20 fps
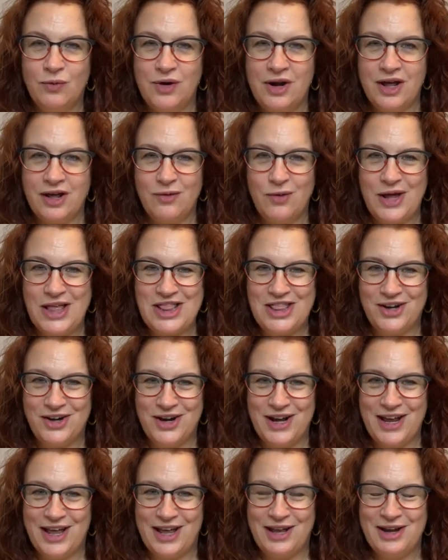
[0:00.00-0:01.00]
We're not quite
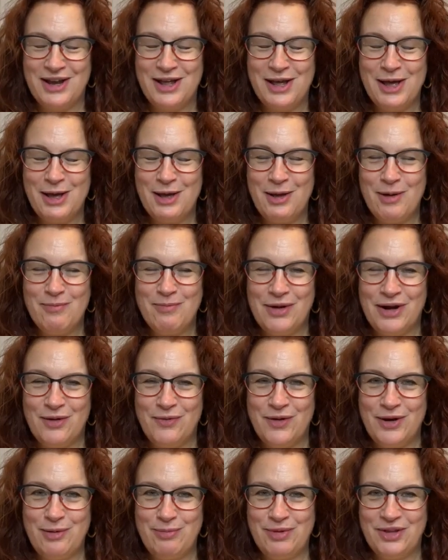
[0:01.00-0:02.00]
there yet,
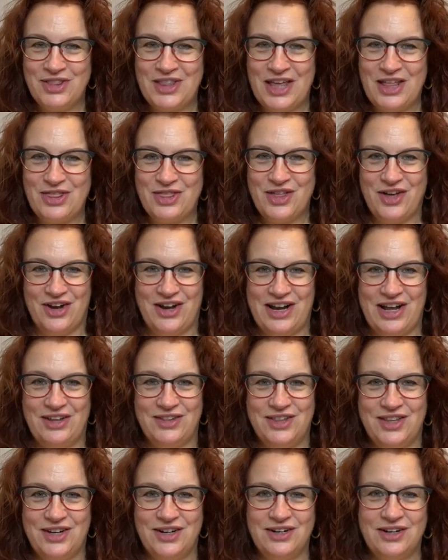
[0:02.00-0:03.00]
but I want to put that thought
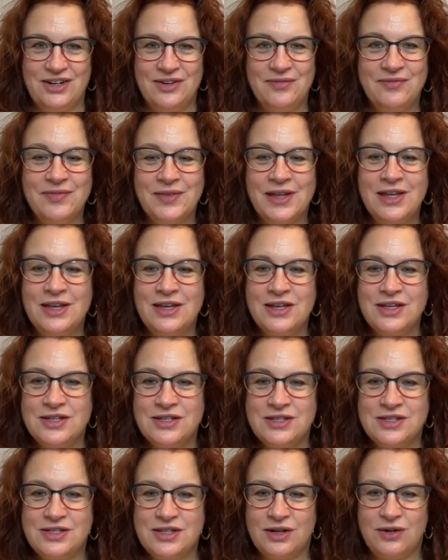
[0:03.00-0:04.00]
out there.
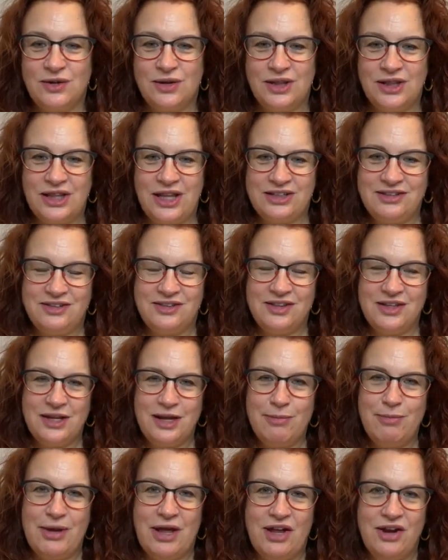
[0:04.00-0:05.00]
So let's
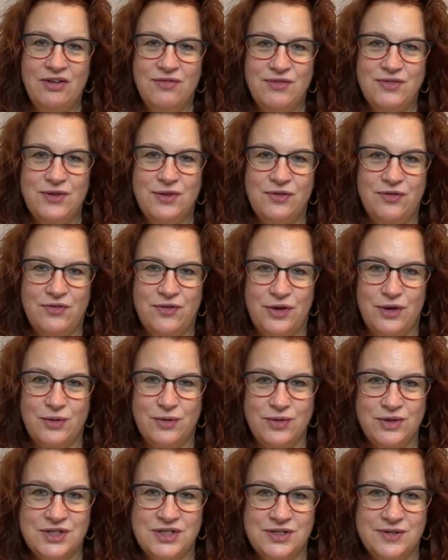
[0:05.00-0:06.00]
think about a few
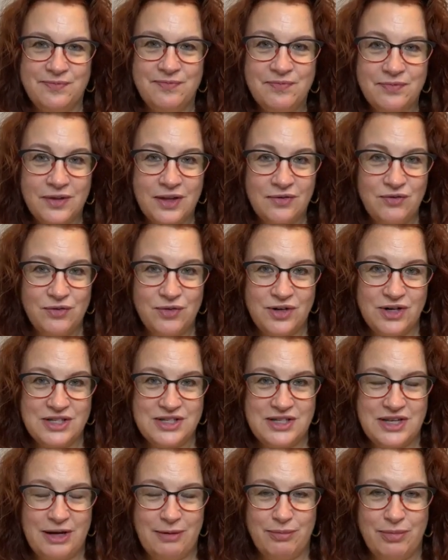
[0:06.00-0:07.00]
folks for
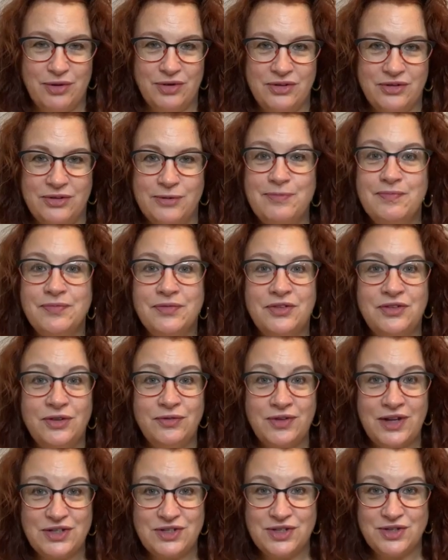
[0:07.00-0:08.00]
examples.
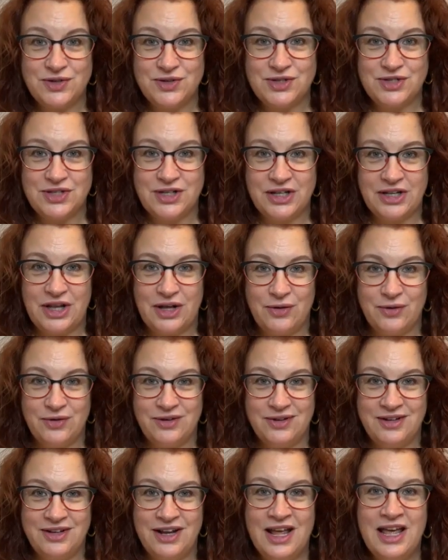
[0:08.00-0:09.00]
Sylvester
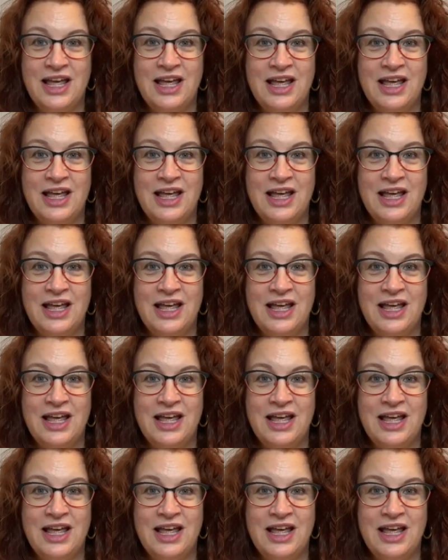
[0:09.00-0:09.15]
Stallone.